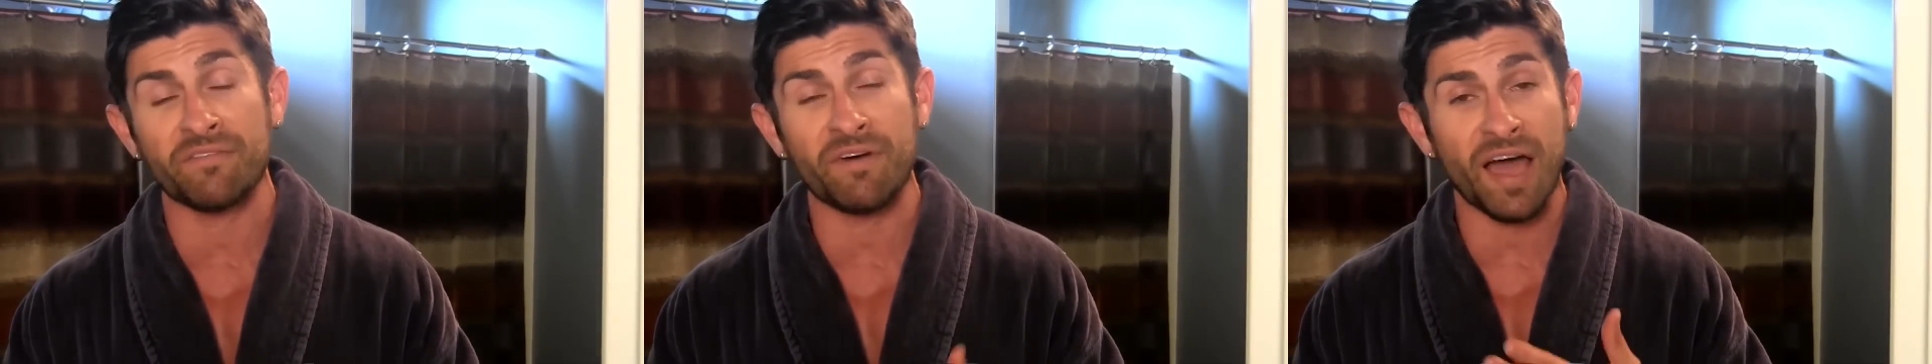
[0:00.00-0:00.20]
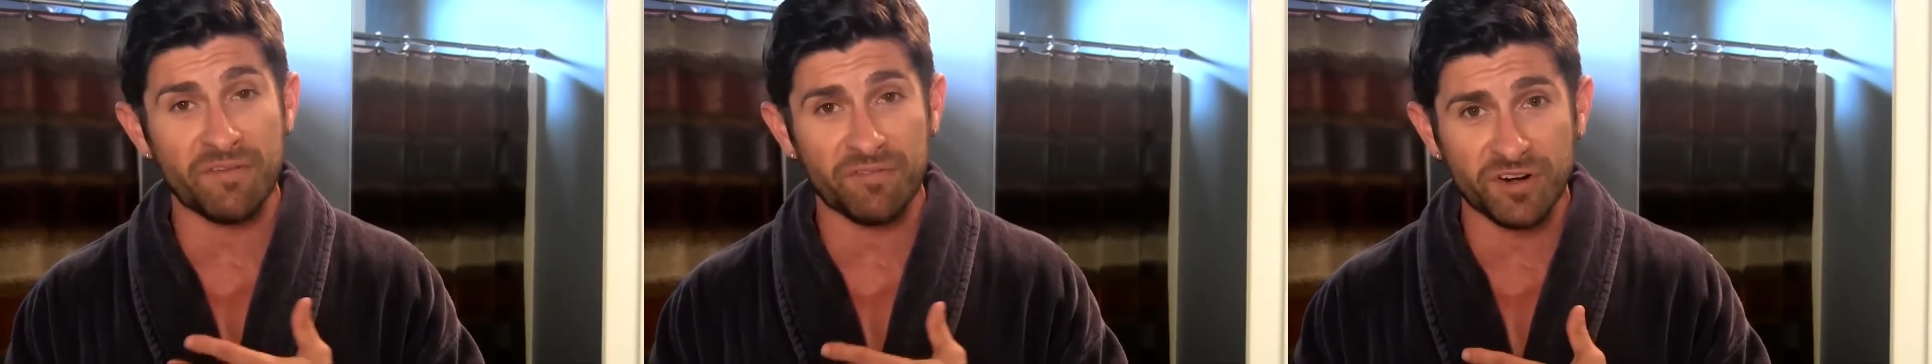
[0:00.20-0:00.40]

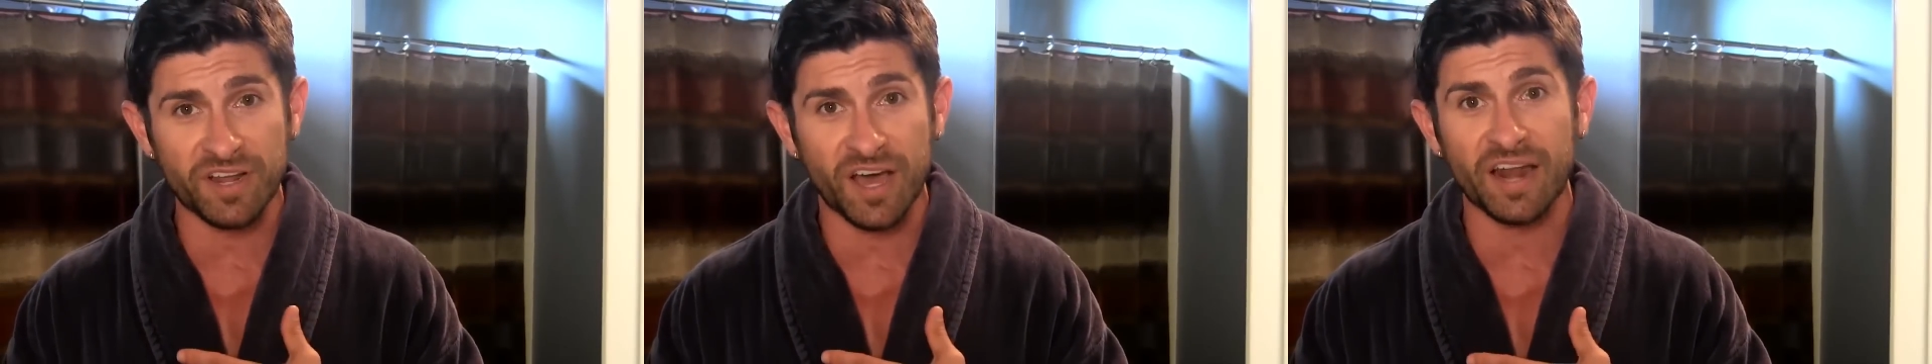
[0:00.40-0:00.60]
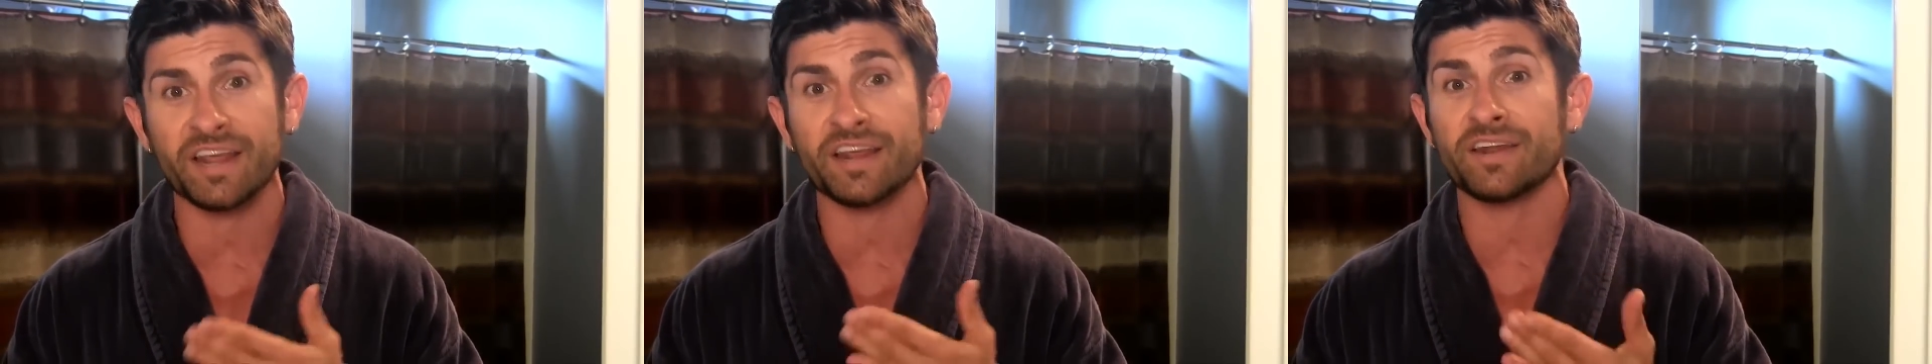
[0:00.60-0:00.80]
Have I
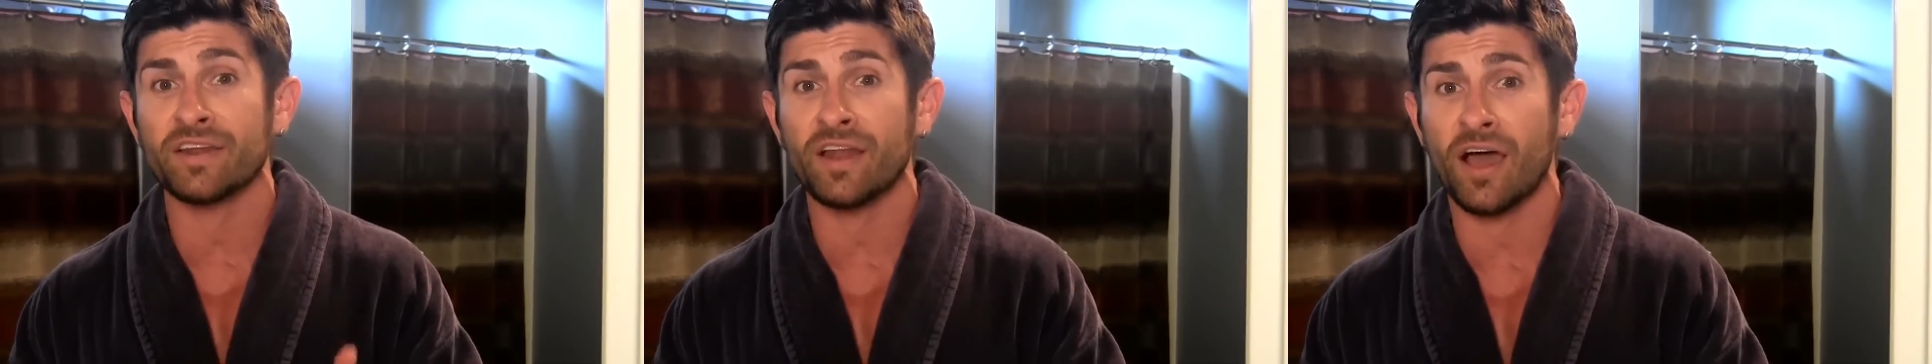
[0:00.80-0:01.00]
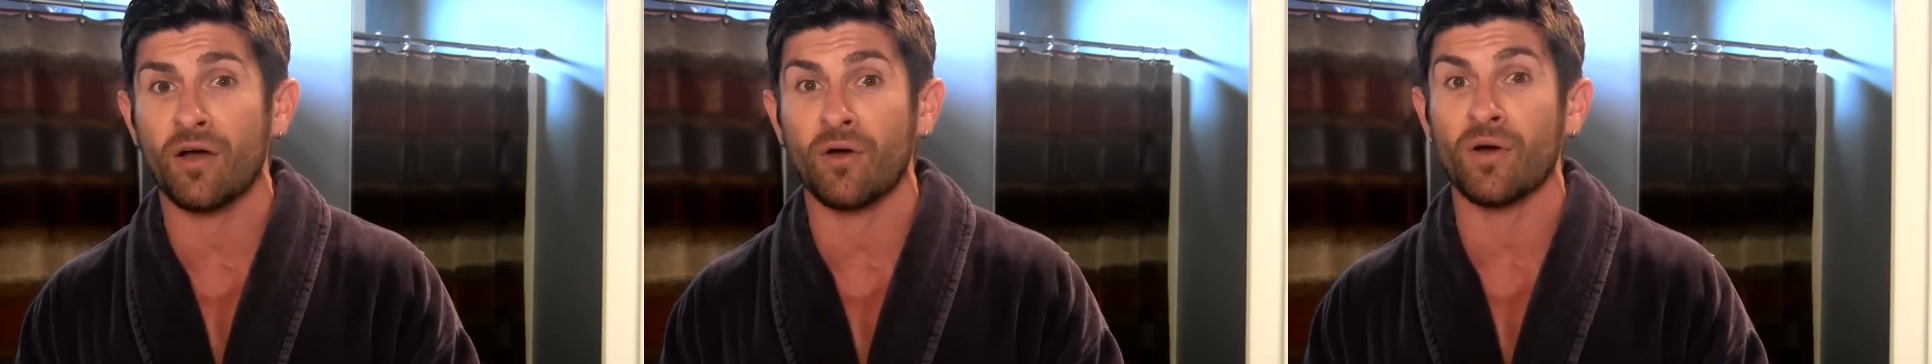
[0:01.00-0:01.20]
ever done
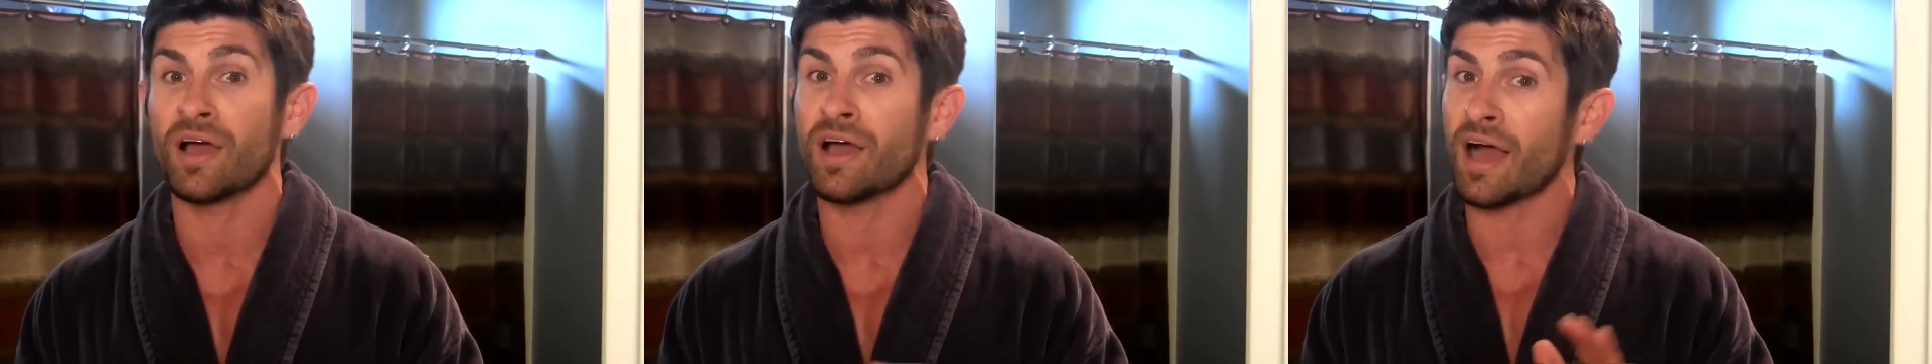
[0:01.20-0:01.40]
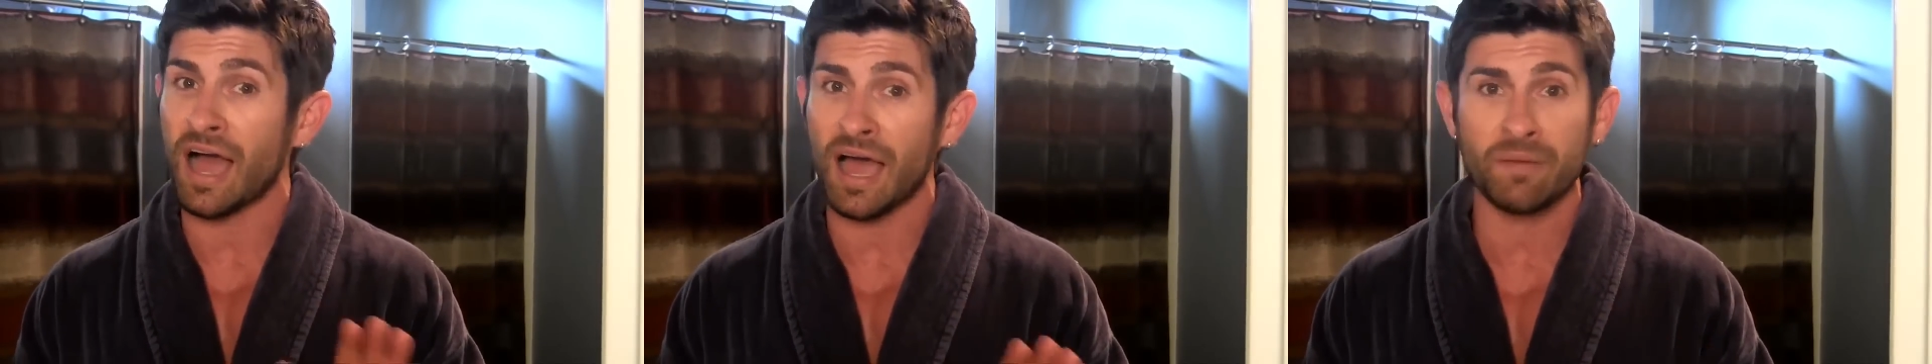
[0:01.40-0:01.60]
it?
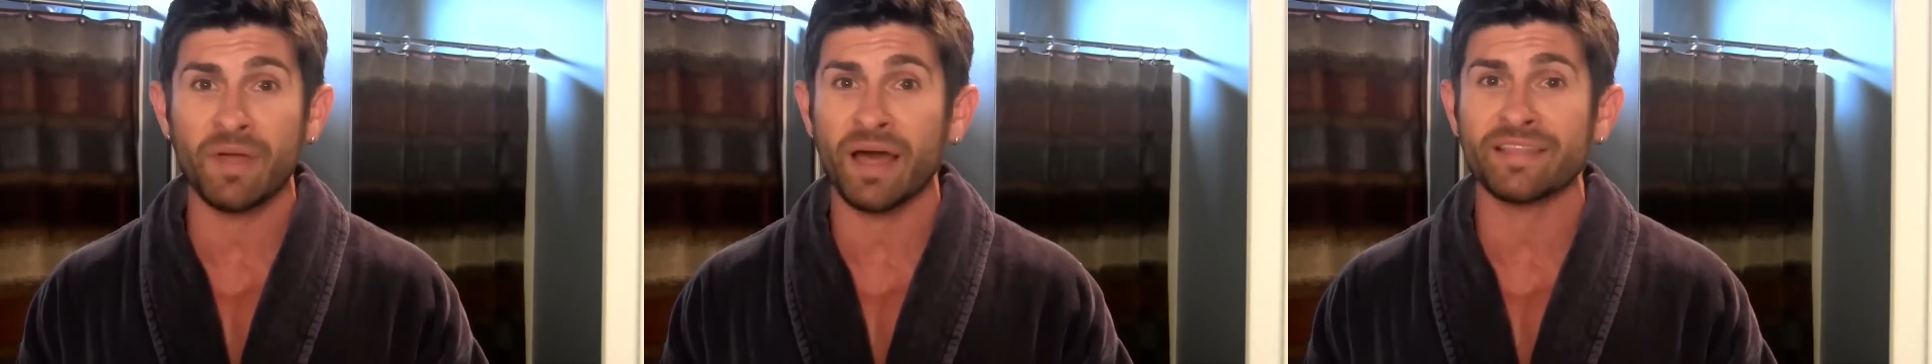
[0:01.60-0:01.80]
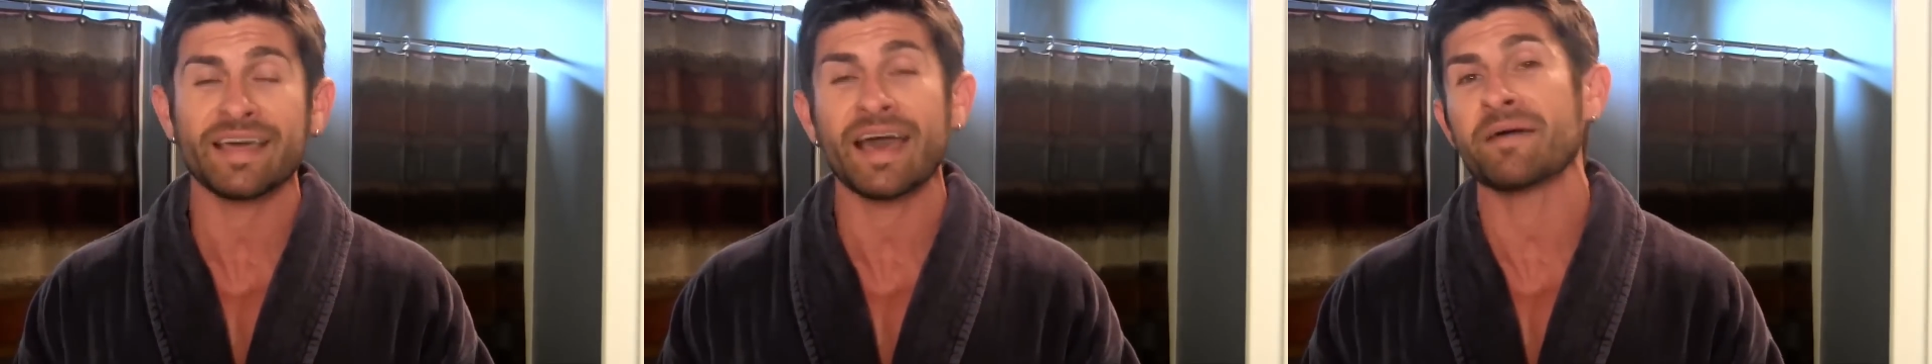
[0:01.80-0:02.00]
No,
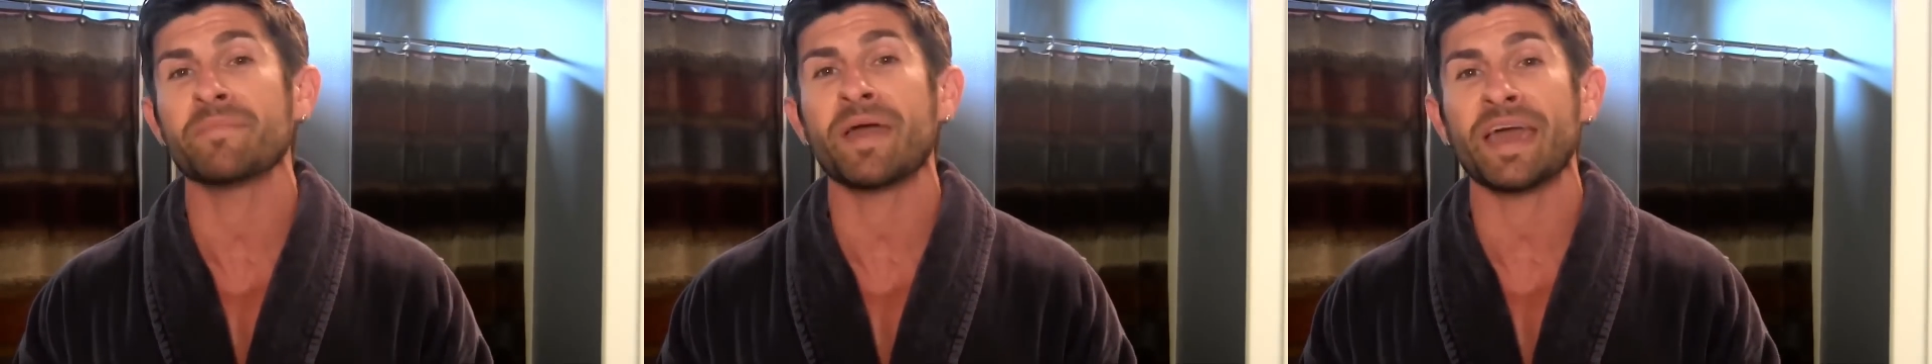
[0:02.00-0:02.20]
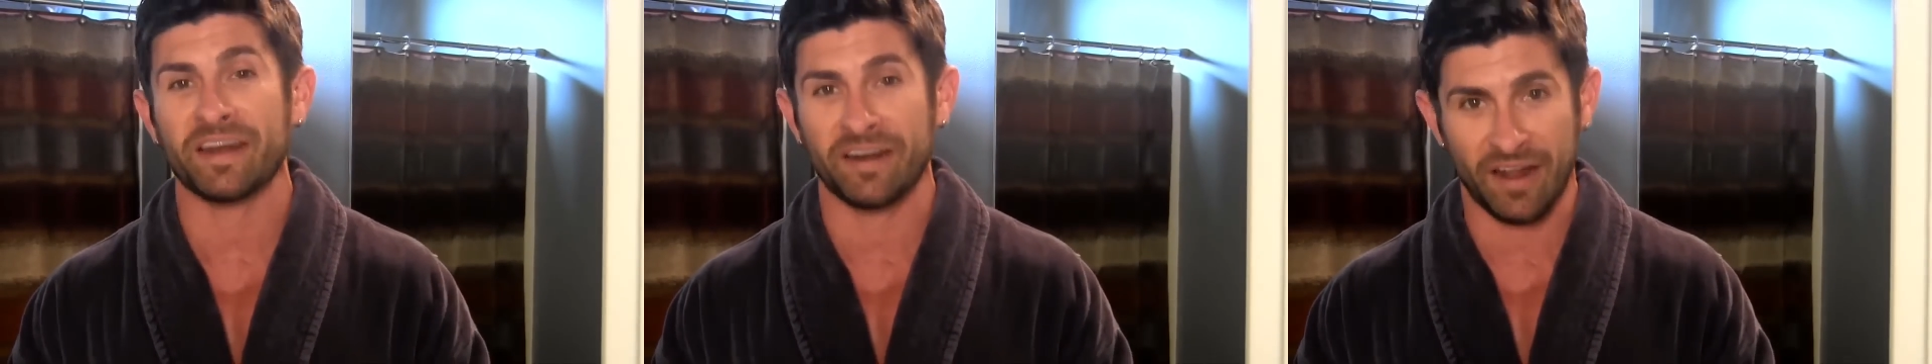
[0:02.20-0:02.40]
I'm not
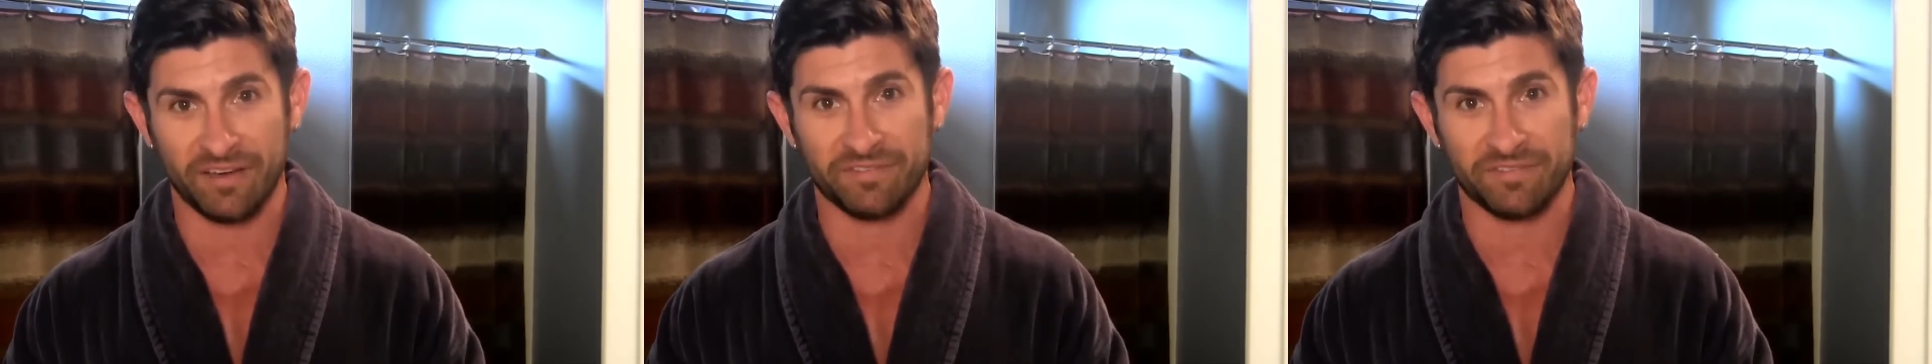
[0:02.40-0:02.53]
that man